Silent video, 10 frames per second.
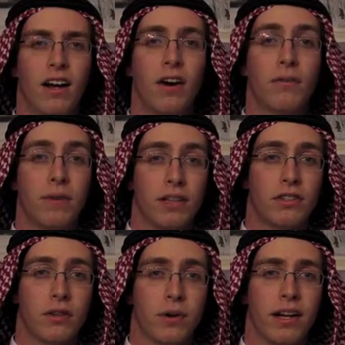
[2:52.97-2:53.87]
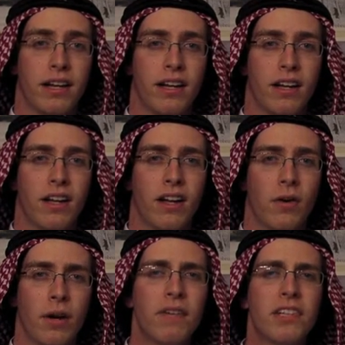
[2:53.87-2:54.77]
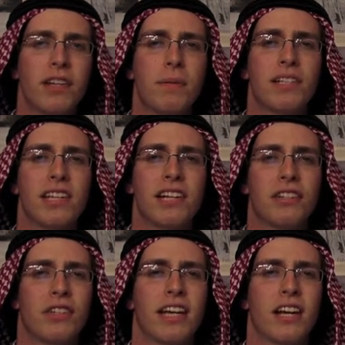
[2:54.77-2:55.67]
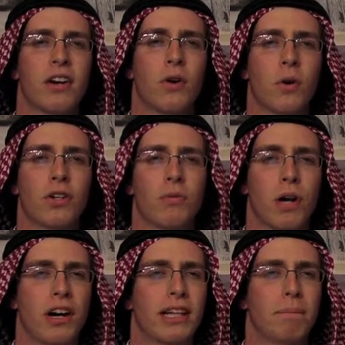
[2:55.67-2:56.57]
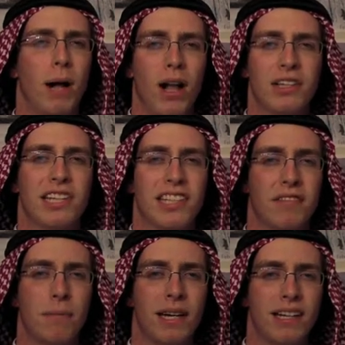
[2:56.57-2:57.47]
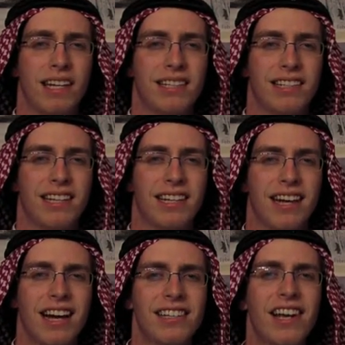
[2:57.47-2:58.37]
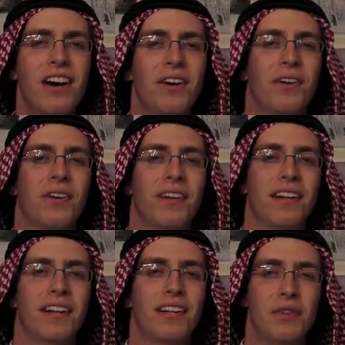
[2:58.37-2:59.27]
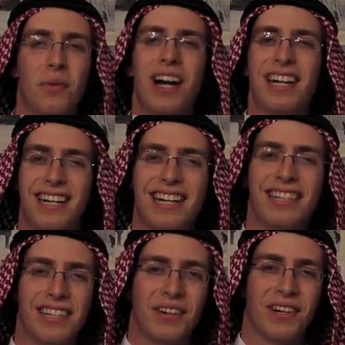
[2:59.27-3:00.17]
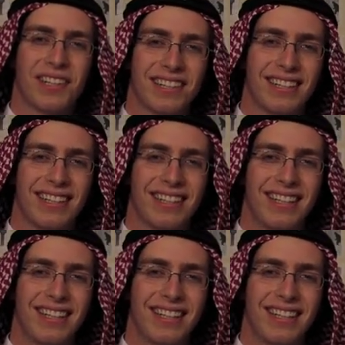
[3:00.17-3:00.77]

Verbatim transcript: Our fifth story. Whenever someone says they're taking a course regarding the politics of the Middle East, I say, oh, you wanted an easy course.